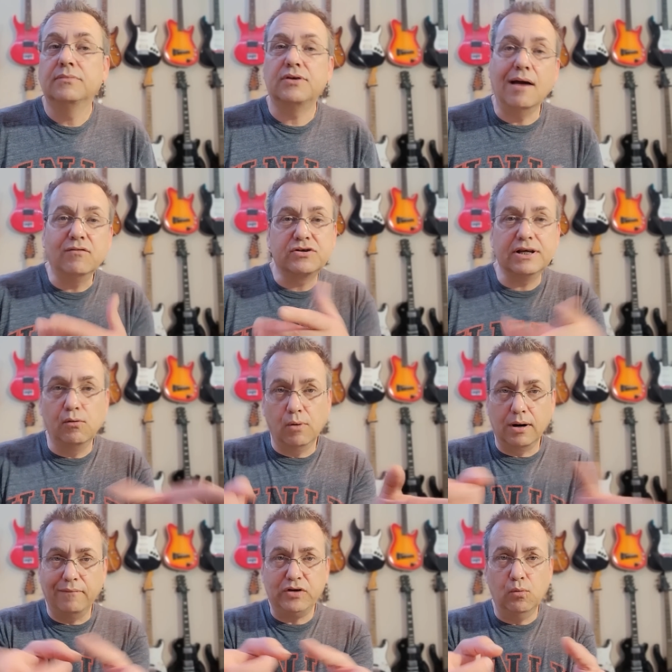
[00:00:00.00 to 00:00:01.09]
So every single
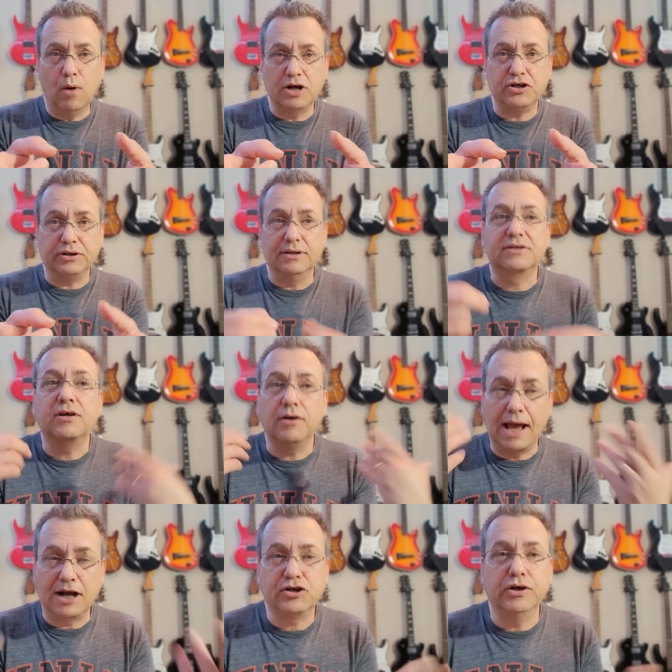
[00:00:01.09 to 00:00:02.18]
one of you watching this could
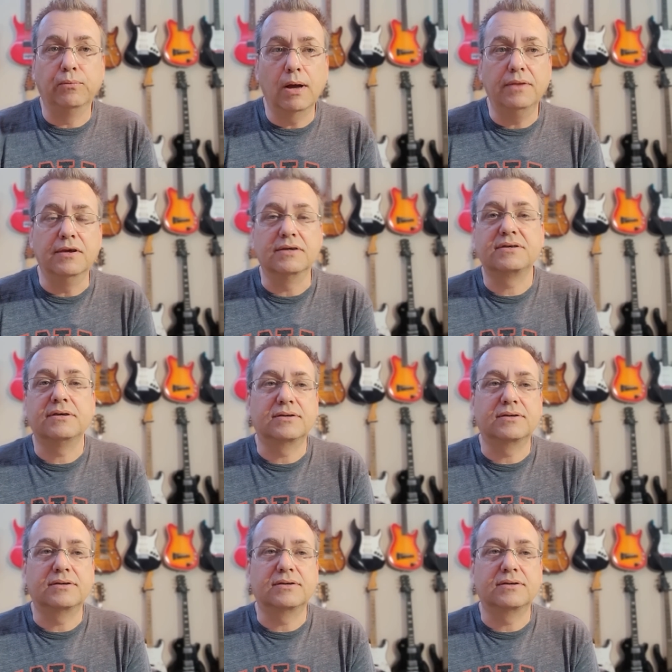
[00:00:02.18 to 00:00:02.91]
actually run this.